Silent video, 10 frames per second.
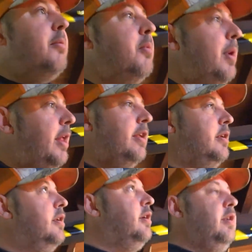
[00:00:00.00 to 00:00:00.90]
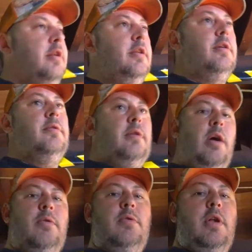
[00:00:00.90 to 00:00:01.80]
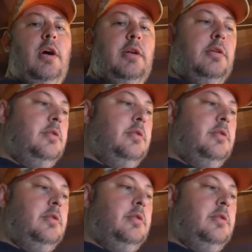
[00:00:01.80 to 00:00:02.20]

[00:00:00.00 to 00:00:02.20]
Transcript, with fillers: aware that the, the low light